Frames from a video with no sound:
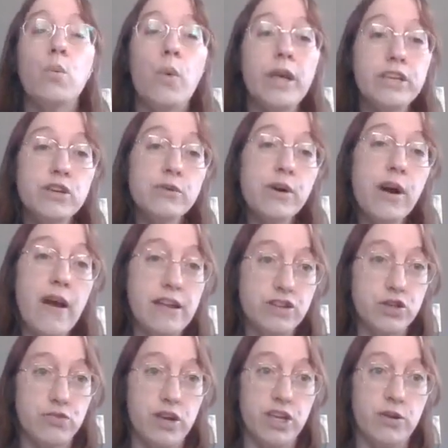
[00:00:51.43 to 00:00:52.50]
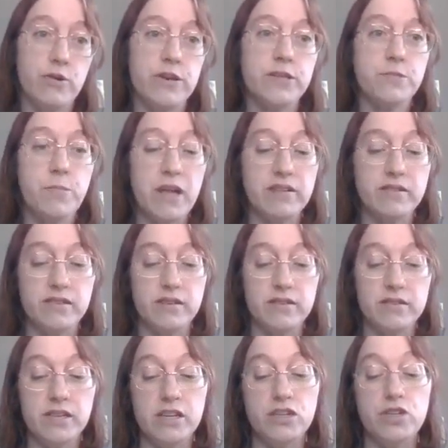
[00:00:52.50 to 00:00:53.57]
When you are entering your
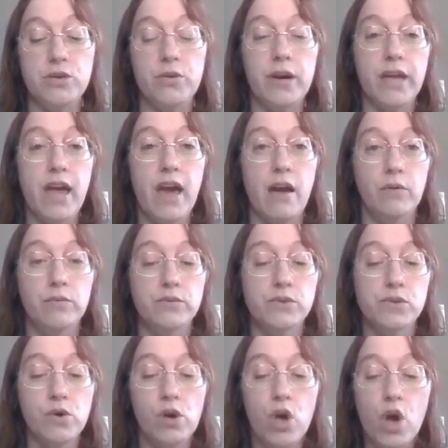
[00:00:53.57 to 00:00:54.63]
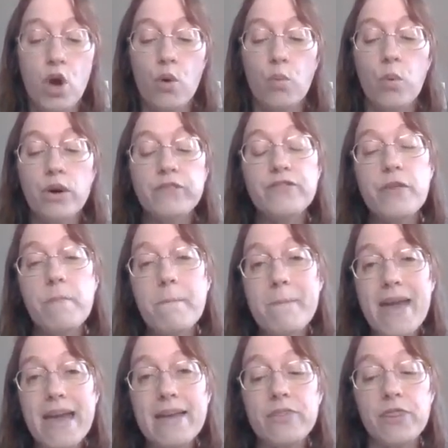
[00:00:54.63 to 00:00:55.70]
expenses into your accounts, one of the
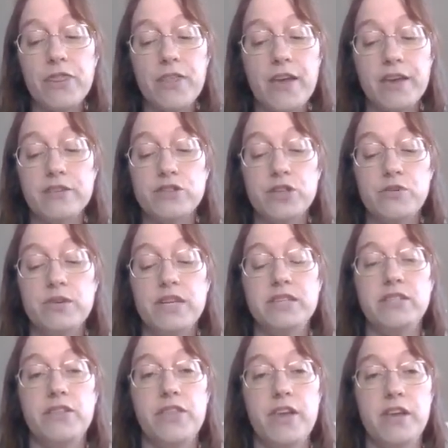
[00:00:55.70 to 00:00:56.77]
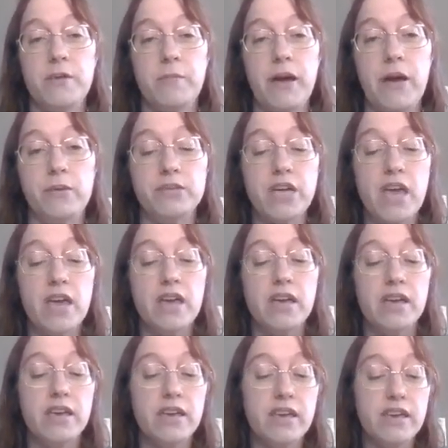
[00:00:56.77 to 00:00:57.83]
main things you need to think about
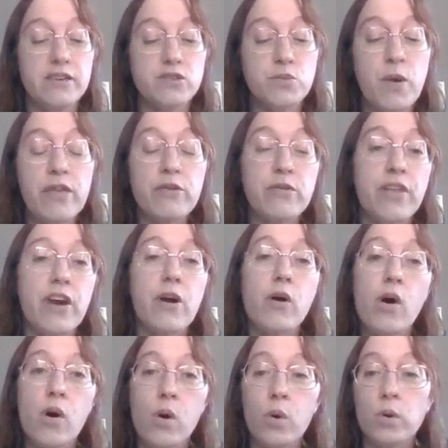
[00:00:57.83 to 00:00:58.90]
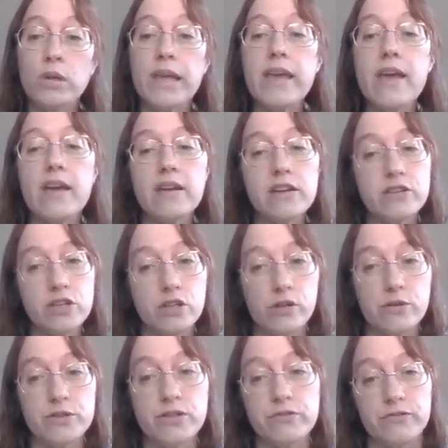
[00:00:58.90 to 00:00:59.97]
is whether they are wholly and
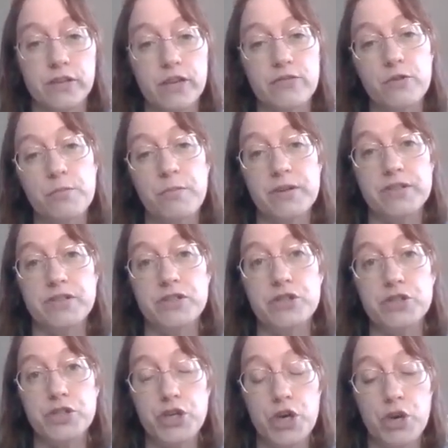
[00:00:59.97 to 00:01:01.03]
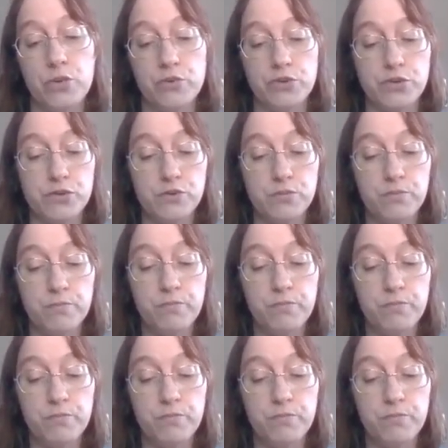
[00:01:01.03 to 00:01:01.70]
exclusively for business use.